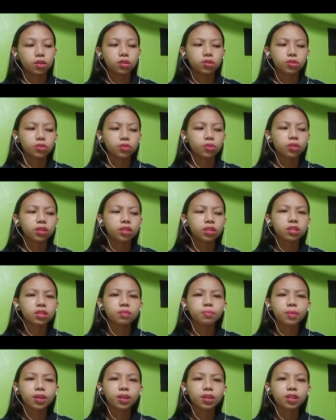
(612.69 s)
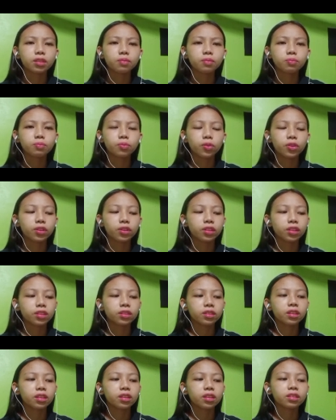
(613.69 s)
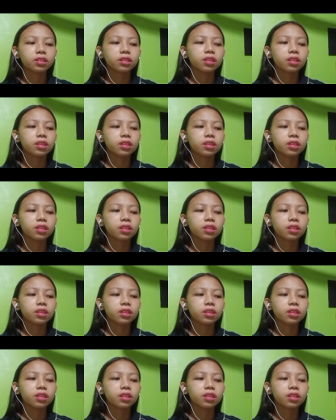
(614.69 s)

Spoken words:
So it is very important that